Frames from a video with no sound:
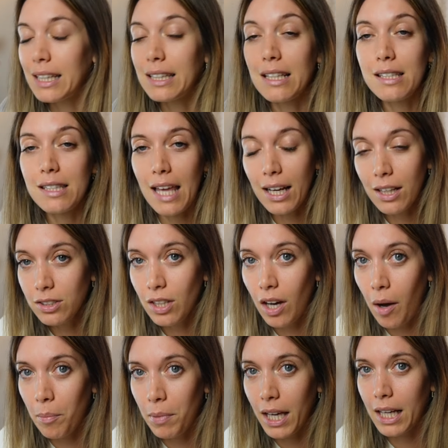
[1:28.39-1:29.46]
The second
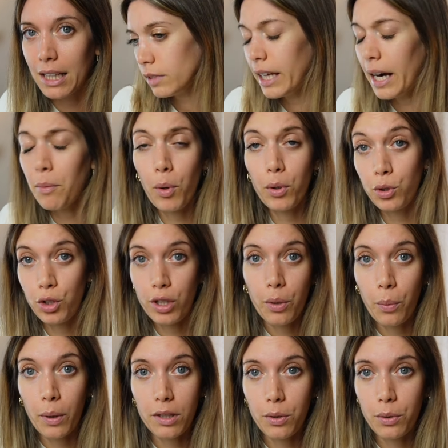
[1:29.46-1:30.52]
topic that I'm going to share
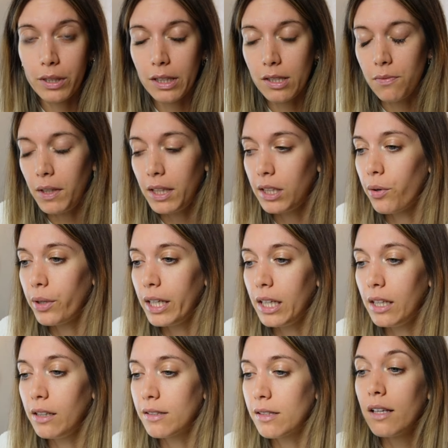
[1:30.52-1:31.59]
with you in this video
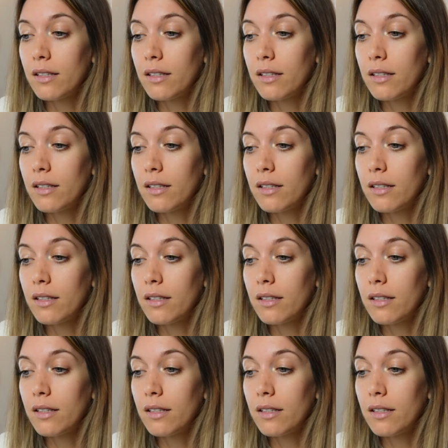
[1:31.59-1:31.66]
is